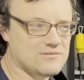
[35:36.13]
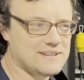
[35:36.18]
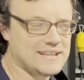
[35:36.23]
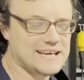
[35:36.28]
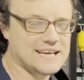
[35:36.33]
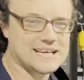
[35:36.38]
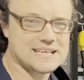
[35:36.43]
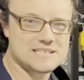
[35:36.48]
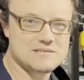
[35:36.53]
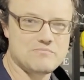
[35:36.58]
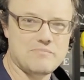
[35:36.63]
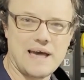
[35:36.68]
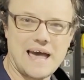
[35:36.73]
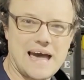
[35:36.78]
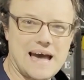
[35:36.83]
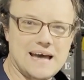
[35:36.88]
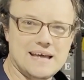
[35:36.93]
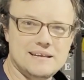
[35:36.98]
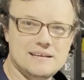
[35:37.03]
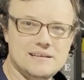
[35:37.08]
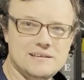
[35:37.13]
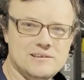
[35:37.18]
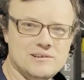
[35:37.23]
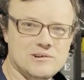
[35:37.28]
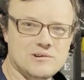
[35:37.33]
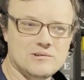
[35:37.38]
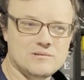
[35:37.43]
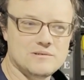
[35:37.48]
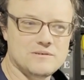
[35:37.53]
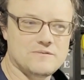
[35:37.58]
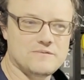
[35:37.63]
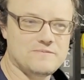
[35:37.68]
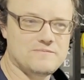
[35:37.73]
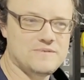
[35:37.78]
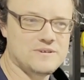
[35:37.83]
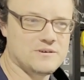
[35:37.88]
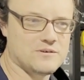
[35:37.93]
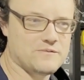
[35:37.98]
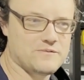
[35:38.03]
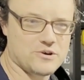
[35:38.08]
think it's bad.
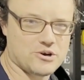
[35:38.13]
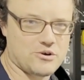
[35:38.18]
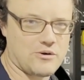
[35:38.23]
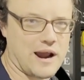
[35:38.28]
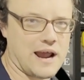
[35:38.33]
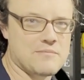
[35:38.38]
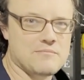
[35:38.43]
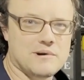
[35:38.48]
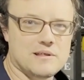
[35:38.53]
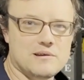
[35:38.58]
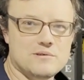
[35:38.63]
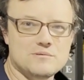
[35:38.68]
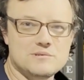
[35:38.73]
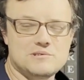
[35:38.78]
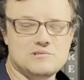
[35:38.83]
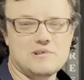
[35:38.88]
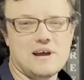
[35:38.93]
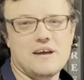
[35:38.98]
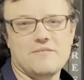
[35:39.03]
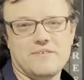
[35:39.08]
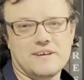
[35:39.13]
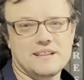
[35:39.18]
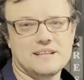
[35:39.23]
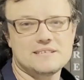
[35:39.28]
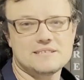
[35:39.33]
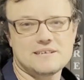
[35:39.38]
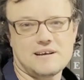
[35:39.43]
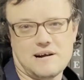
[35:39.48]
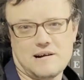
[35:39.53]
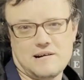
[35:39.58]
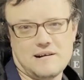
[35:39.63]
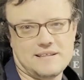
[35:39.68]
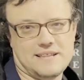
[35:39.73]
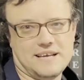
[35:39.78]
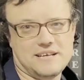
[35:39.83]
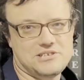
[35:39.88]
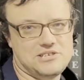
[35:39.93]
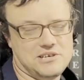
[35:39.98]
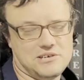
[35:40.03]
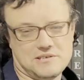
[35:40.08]
If your grandmother was driving this car, I
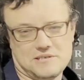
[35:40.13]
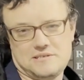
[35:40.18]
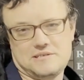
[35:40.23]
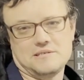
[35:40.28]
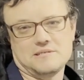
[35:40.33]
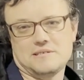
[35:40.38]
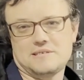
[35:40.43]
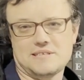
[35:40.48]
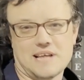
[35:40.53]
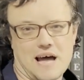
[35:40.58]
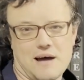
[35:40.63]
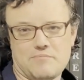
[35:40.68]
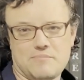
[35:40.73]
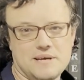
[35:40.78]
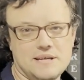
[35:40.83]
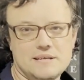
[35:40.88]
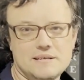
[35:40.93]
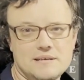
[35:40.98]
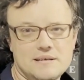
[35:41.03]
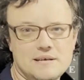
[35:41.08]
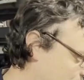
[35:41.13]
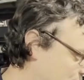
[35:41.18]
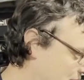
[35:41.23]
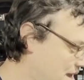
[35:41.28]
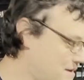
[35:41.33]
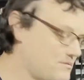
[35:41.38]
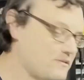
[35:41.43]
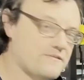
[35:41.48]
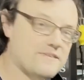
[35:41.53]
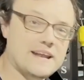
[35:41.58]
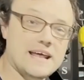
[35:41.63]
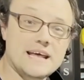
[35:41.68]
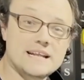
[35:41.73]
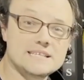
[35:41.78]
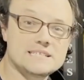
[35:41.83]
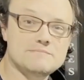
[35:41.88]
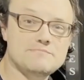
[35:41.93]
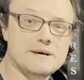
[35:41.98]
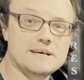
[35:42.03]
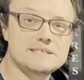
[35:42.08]
think she could still stop it. Maybe if it had
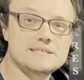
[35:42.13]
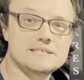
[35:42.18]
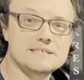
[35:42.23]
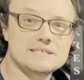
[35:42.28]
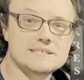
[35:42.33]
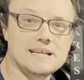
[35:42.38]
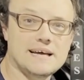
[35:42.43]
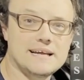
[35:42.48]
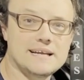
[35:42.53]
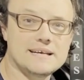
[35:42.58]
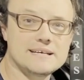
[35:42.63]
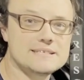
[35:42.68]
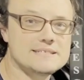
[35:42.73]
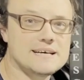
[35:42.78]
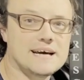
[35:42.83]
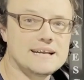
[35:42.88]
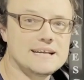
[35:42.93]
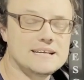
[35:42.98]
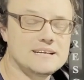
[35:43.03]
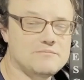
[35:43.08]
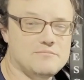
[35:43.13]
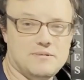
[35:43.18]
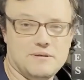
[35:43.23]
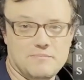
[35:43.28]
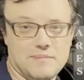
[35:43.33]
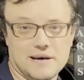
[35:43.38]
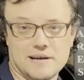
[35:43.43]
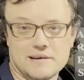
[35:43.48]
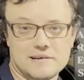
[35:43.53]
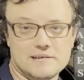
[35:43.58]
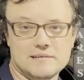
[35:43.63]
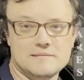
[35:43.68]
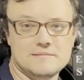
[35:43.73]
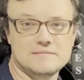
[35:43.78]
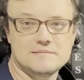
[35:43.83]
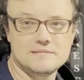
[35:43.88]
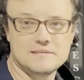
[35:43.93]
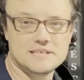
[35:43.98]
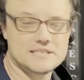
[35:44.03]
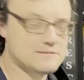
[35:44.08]
asbestos linings on it, it'd be better.
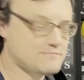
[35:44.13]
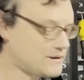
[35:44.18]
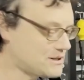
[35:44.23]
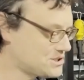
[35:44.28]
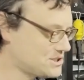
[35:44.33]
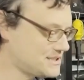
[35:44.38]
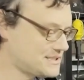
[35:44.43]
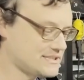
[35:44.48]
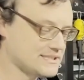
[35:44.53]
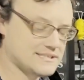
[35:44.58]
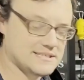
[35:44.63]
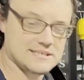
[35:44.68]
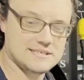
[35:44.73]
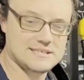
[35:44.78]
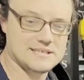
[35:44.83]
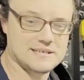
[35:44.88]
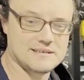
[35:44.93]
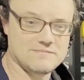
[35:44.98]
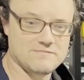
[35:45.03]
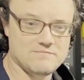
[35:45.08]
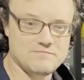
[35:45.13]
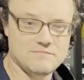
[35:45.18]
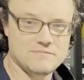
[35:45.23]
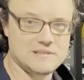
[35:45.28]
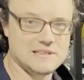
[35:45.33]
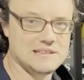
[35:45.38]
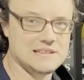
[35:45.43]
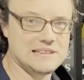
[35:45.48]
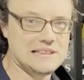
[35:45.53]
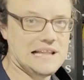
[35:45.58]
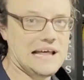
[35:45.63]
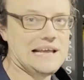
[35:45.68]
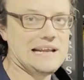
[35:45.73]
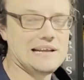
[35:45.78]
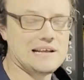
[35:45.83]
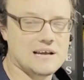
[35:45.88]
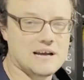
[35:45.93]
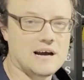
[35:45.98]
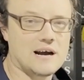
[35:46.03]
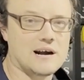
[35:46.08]
Especially since it's a light
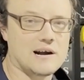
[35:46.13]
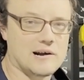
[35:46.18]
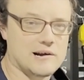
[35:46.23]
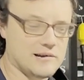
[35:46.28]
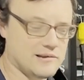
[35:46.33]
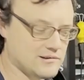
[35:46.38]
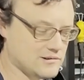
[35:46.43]
car.